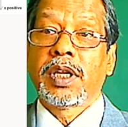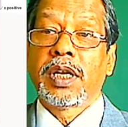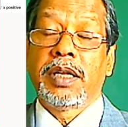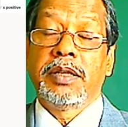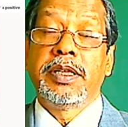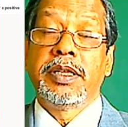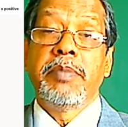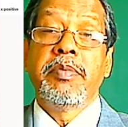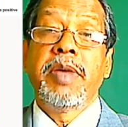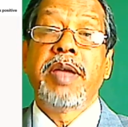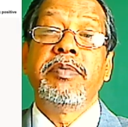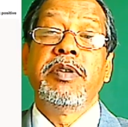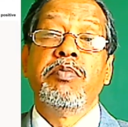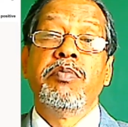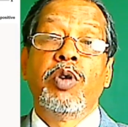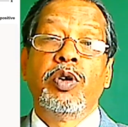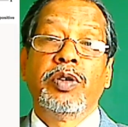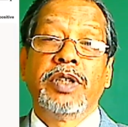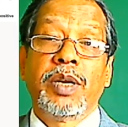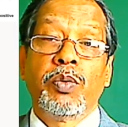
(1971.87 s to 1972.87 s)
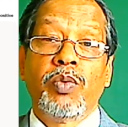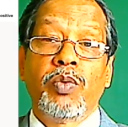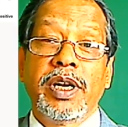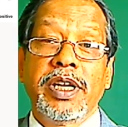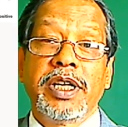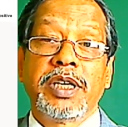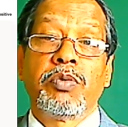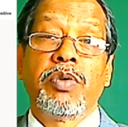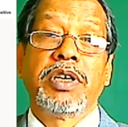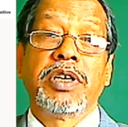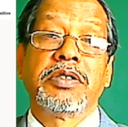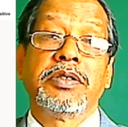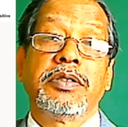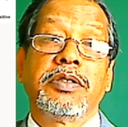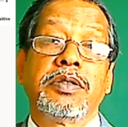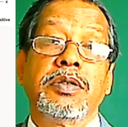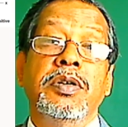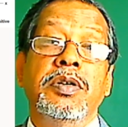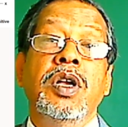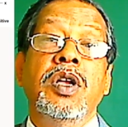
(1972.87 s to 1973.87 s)
There may be more than one equation,
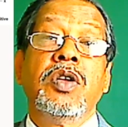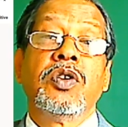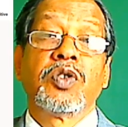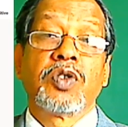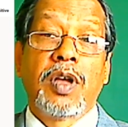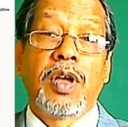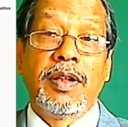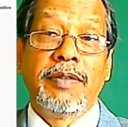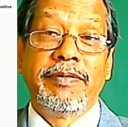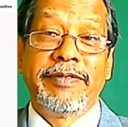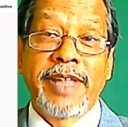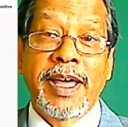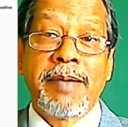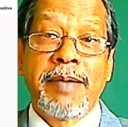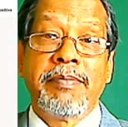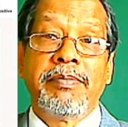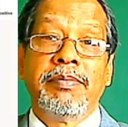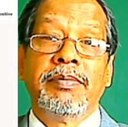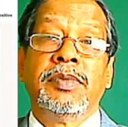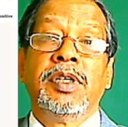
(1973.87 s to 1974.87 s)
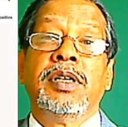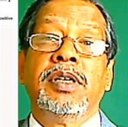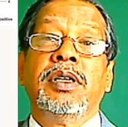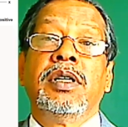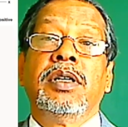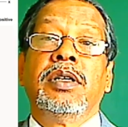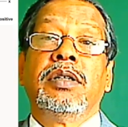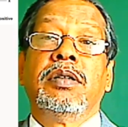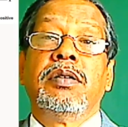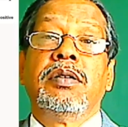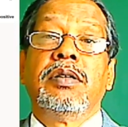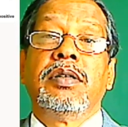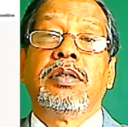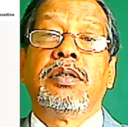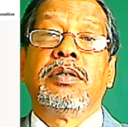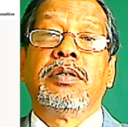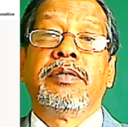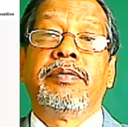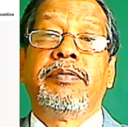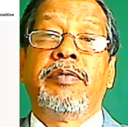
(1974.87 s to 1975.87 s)
so solve them
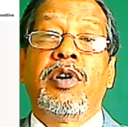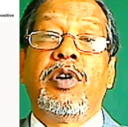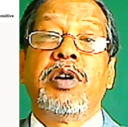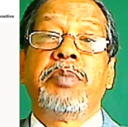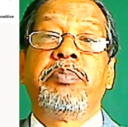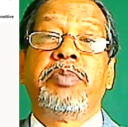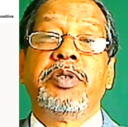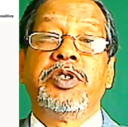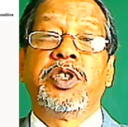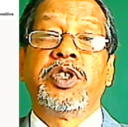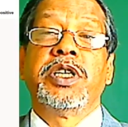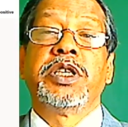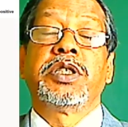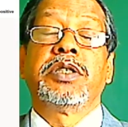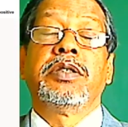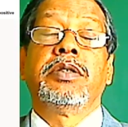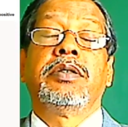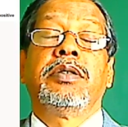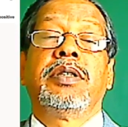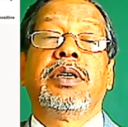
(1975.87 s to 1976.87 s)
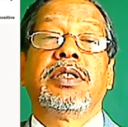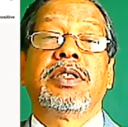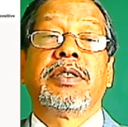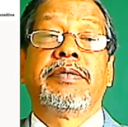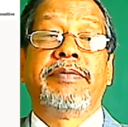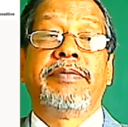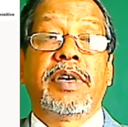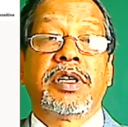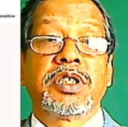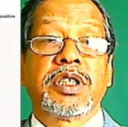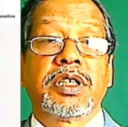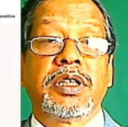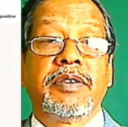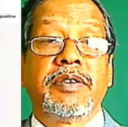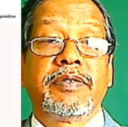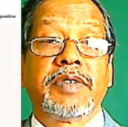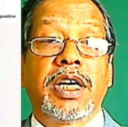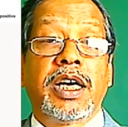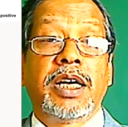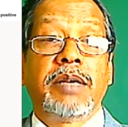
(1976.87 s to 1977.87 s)
for position as a function
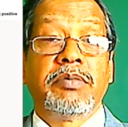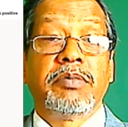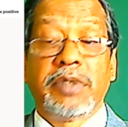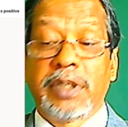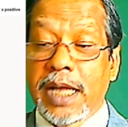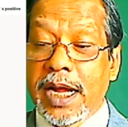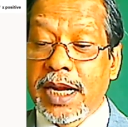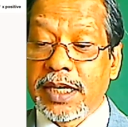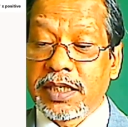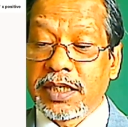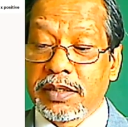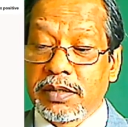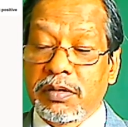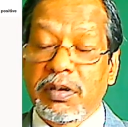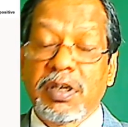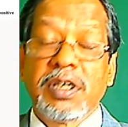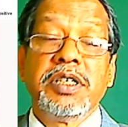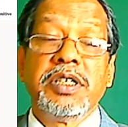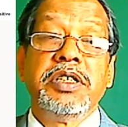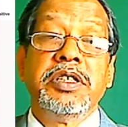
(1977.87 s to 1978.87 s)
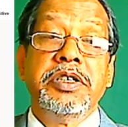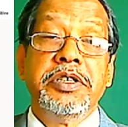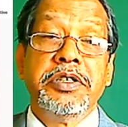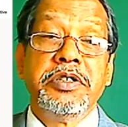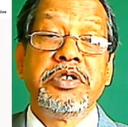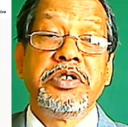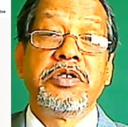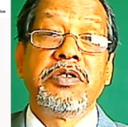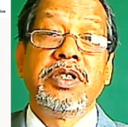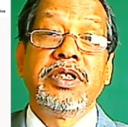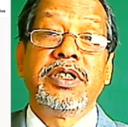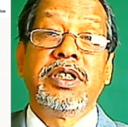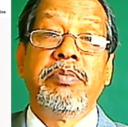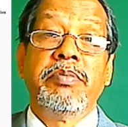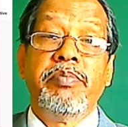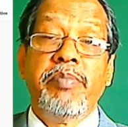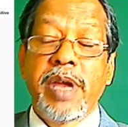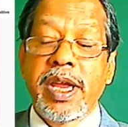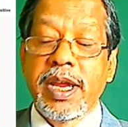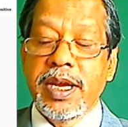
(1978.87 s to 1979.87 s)
of time. That's usually the
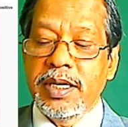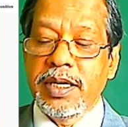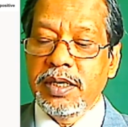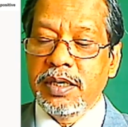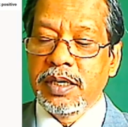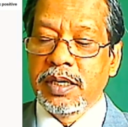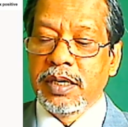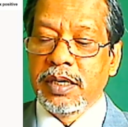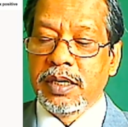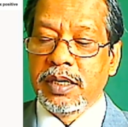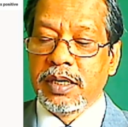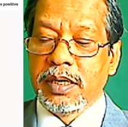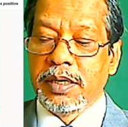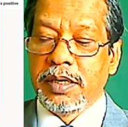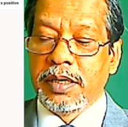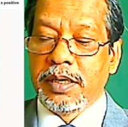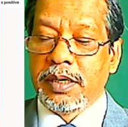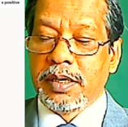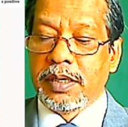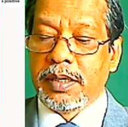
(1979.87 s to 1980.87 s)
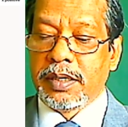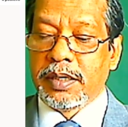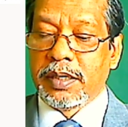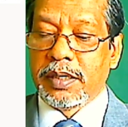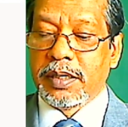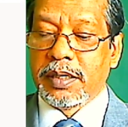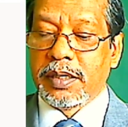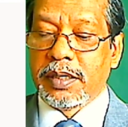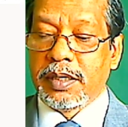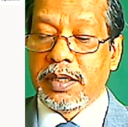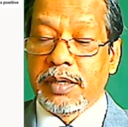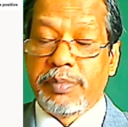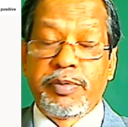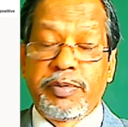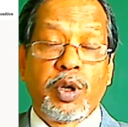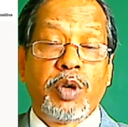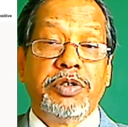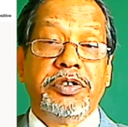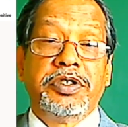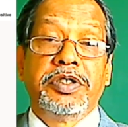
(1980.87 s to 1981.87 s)
main
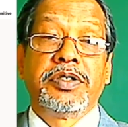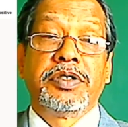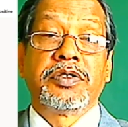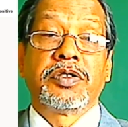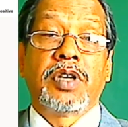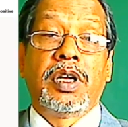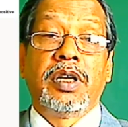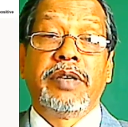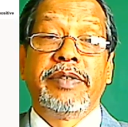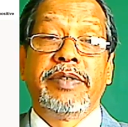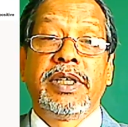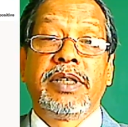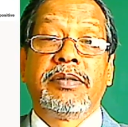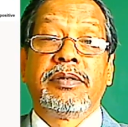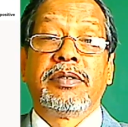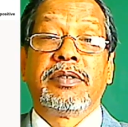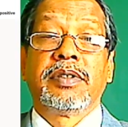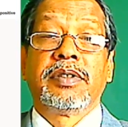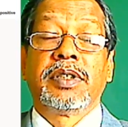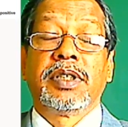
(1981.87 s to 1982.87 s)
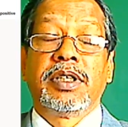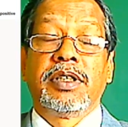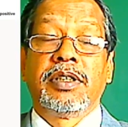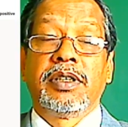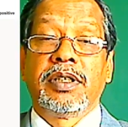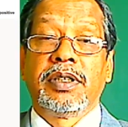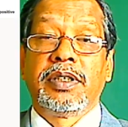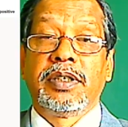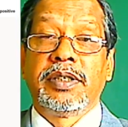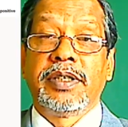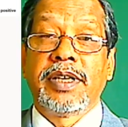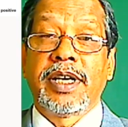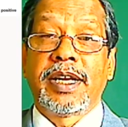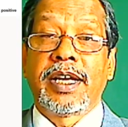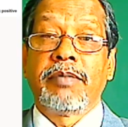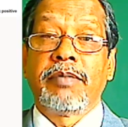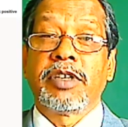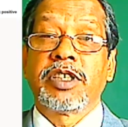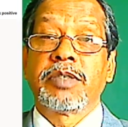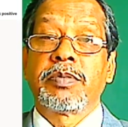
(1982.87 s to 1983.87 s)
approach to solving
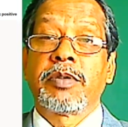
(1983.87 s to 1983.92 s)
dynamics